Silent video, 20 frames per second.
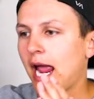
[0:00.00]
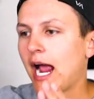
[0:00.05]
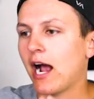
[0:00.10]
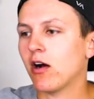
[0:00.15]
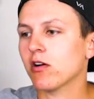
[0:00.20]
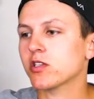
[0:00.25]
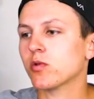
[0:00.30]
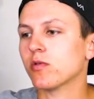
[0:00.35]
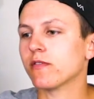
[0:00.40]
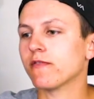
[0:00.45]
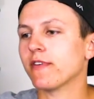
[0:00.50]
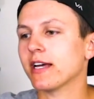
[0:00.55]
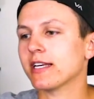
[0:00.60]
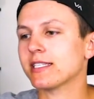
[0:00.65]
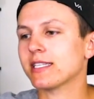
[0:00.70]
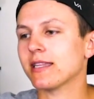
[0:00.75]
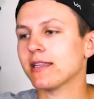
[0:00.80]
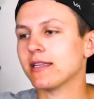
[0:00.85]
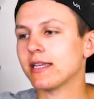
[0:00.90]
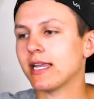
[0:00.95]
how to
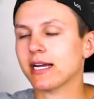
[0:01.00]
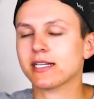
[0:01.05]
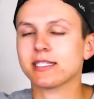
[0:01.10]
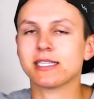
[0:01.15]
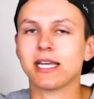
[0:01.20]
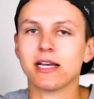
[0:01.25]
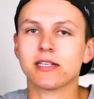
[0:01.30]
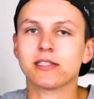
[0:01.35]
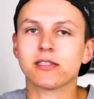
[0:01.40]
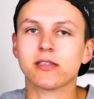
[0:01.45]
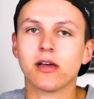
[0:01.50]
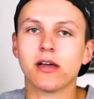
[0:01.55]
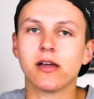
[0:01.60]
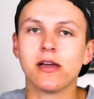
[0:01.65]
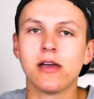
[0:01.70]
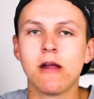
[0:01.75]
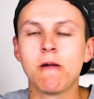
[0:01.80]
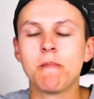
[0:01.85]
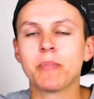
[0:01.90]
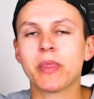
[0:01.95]
invest in the next
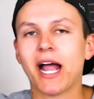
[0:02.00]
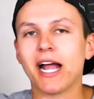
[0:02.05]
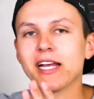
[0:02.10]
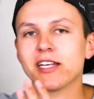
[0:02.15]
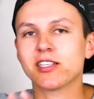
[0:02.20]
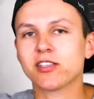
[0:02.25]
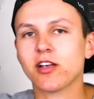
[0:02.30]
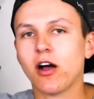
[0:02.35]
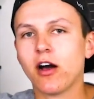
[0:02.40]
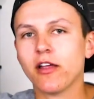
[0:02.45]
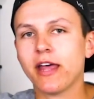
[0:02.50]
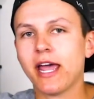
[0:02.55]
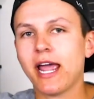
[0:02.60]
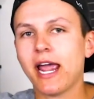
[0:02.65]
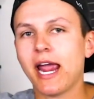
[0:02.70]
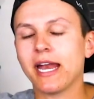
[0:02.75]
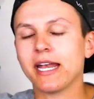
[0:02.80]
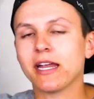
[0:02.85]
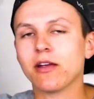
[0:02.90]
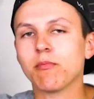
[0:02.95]
Tesla, I saw
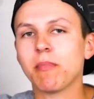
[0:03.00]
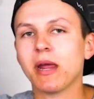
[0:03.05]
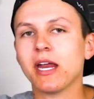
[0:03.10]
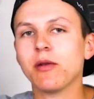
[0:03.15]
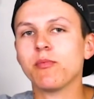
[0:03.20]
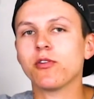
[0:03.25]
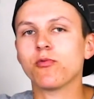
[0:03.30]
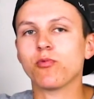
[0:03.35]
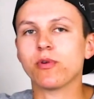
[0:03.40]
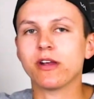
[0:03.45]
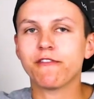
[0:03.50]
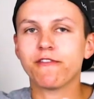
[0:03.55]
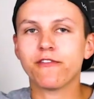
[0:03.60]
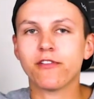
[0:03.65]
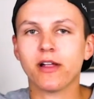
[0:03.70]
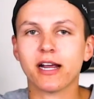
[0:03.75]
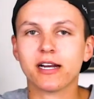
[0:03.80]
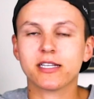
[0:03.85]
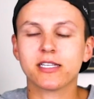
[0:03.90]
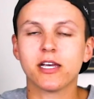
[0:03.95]
that and it made me
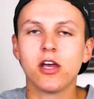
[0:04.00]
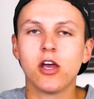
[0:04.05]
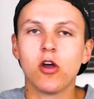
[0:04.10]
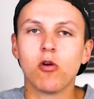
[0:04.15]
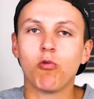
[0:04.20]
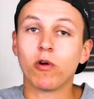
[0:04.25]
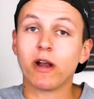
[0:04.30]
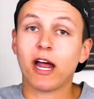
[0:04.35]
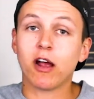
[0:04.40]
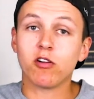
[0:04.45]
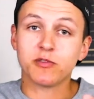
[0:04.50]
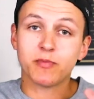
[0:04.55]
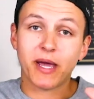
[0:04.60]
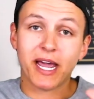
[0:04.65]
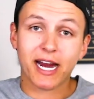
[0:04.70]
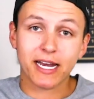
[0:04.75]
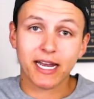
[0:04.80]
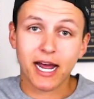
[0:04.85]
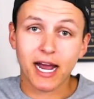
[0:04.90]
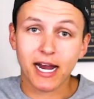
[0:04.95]
reflect when I was
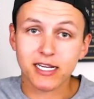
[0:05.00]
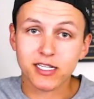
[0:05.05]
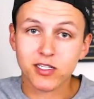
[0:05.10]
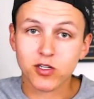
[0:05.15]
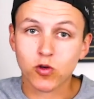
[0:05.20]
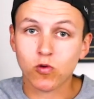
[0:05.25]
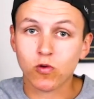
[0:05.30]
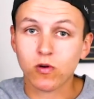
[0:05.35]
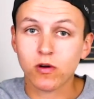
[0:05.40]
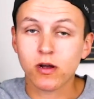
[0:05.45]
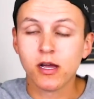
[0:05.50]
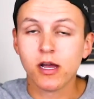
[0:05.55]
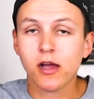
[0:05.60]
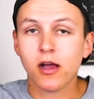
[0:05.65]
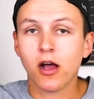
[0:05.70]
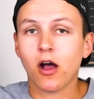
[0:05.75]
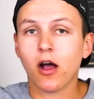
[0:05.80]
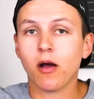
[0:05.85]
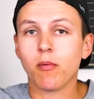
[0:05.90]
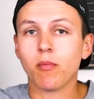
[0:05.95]
back in high school.
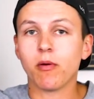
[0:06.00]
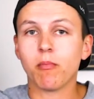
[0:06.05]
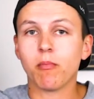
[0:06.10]
Um,